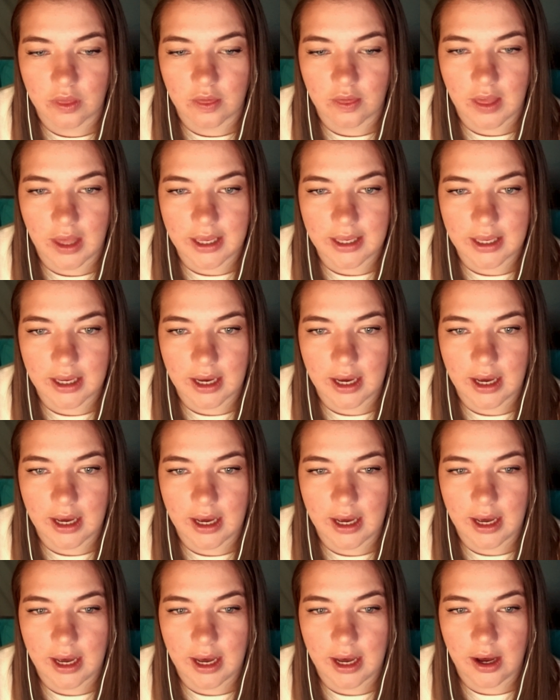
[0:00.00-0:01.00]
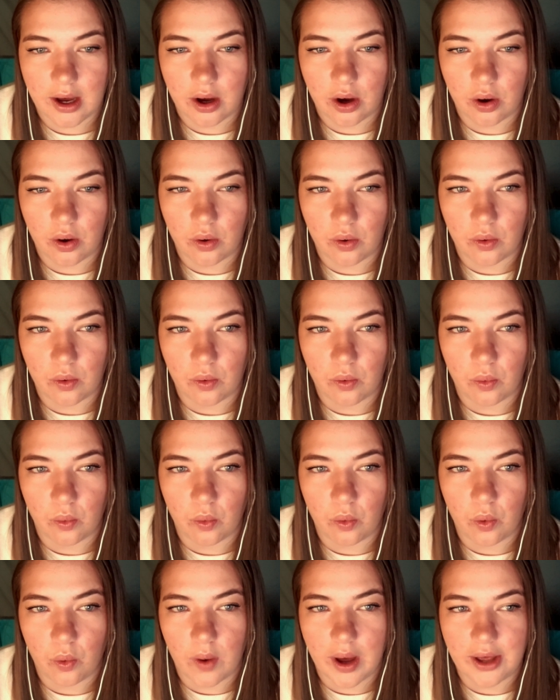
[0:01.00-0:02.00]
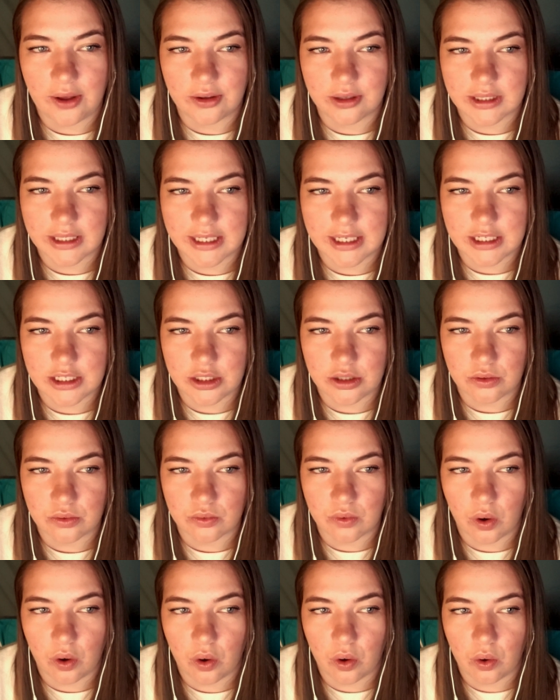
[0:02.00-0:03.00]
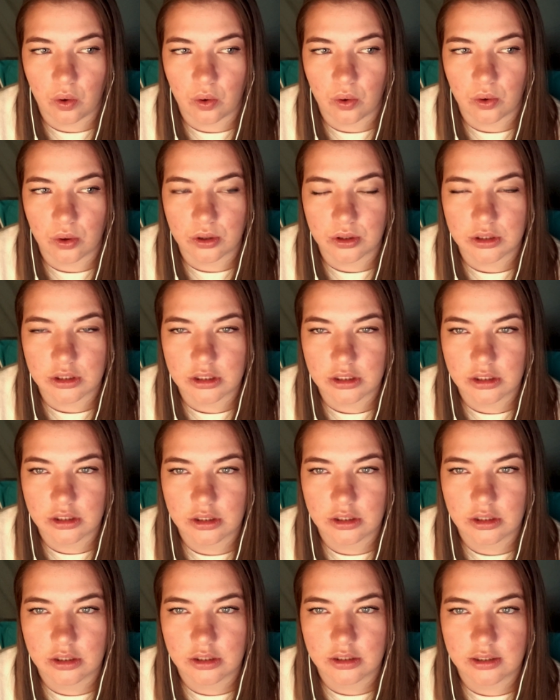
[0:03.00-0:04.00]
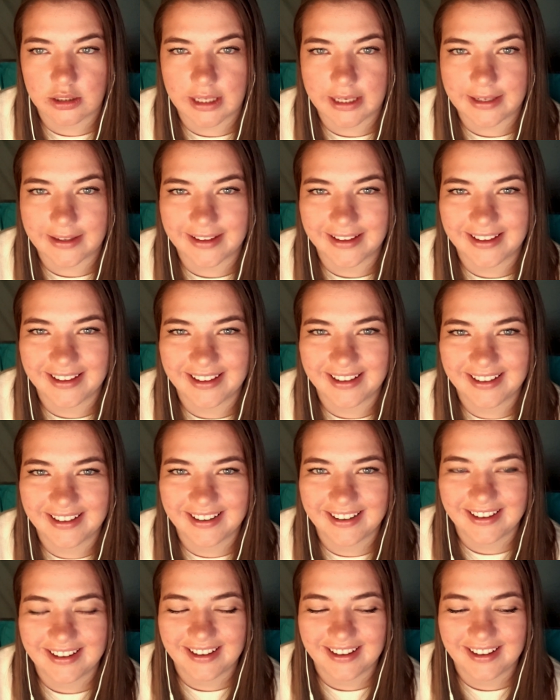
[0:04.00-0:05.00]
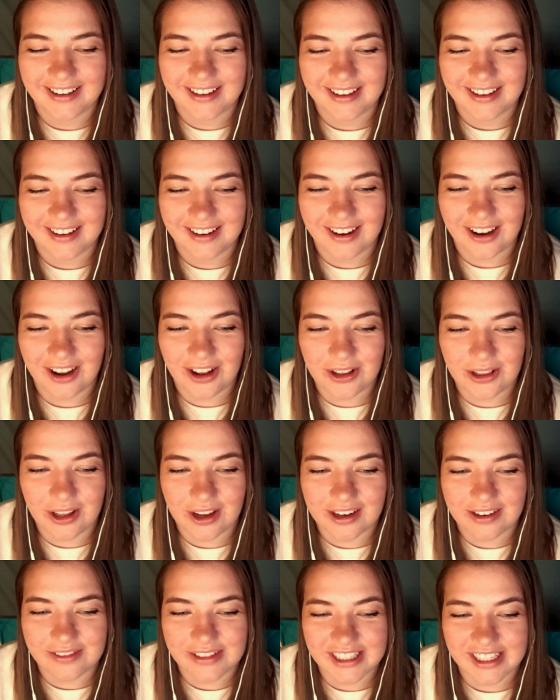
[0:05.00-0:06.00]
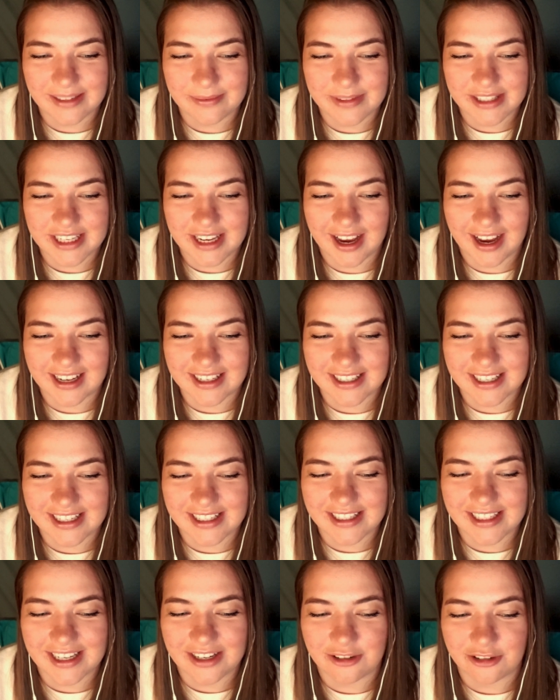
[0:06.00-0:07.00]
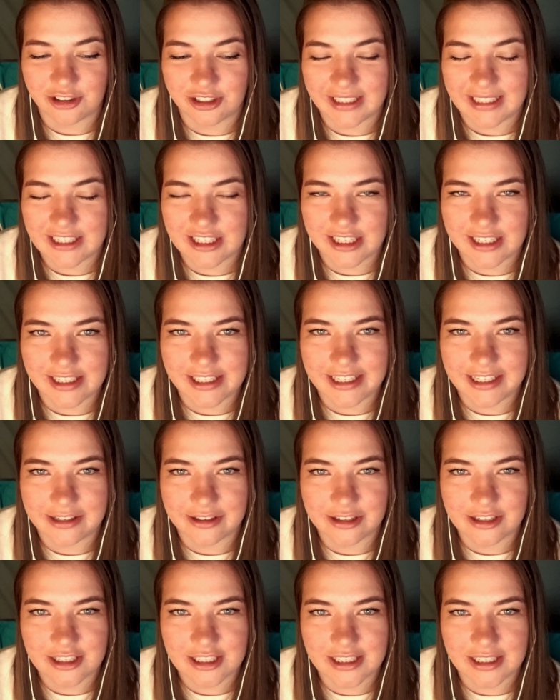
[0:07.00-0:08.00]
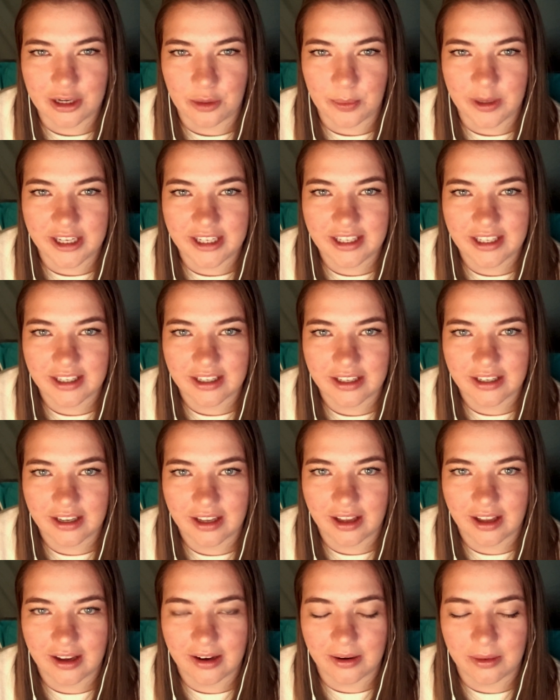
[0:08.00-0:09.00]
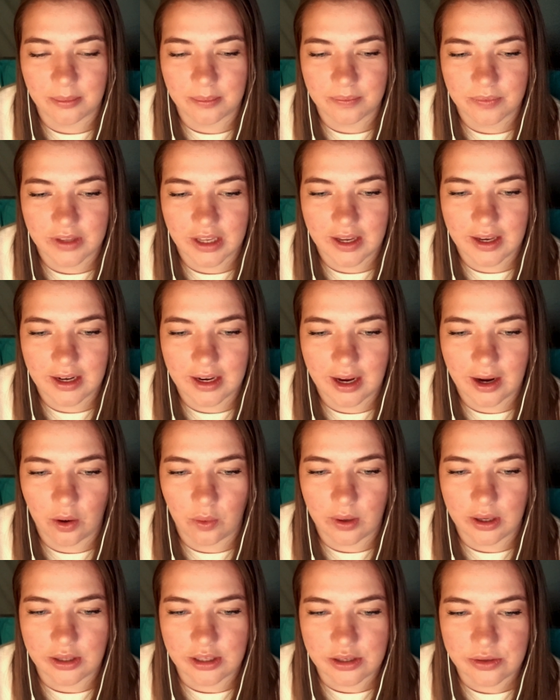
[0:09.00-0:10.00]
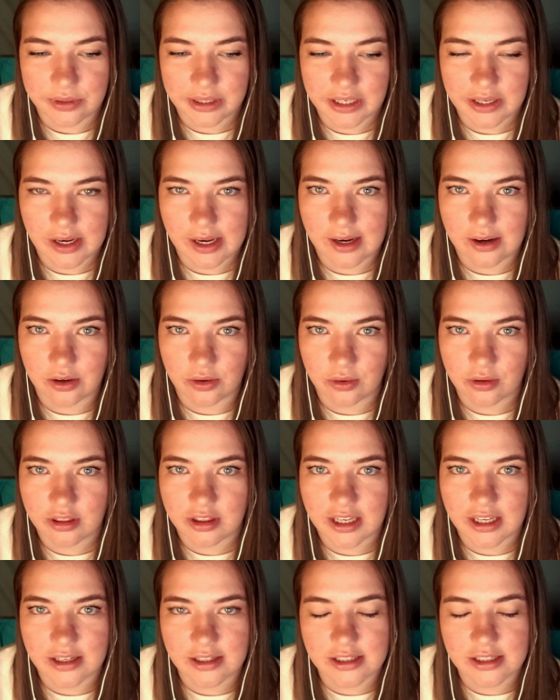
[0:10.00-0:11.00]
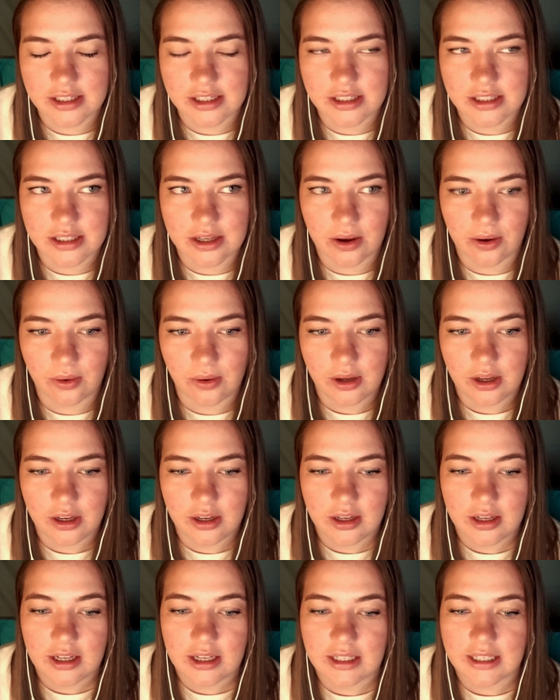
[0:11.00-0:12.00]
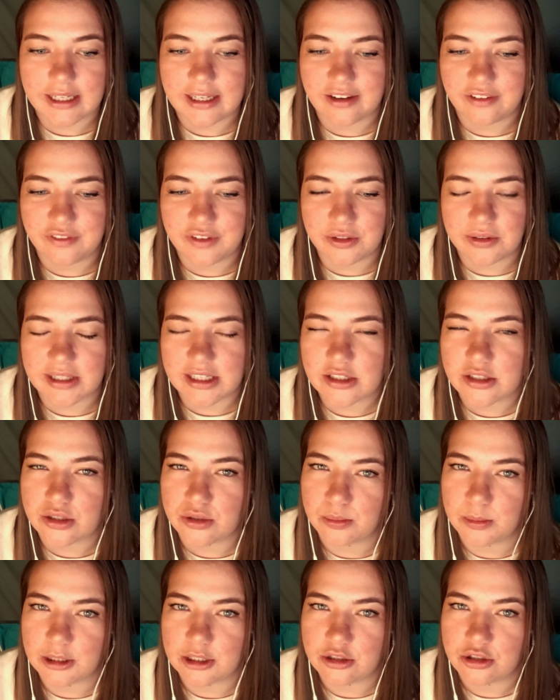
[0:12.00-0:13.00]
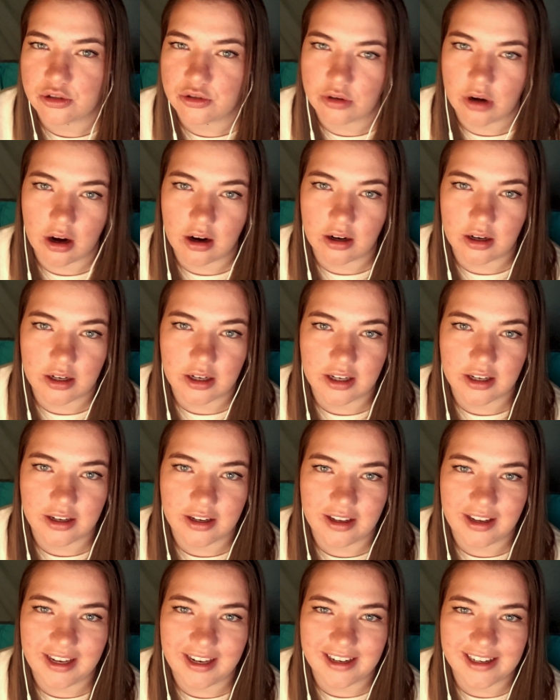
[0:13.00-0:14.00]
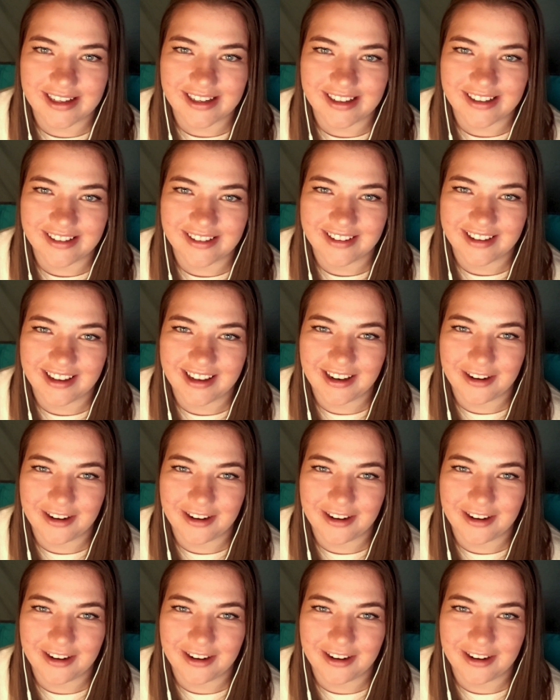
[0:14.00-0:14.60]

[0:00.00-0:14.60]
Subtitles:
like how well can you hold, like a lot of times it's in relation to your stomach, and how well you can handle things. So like if you get super drunk in an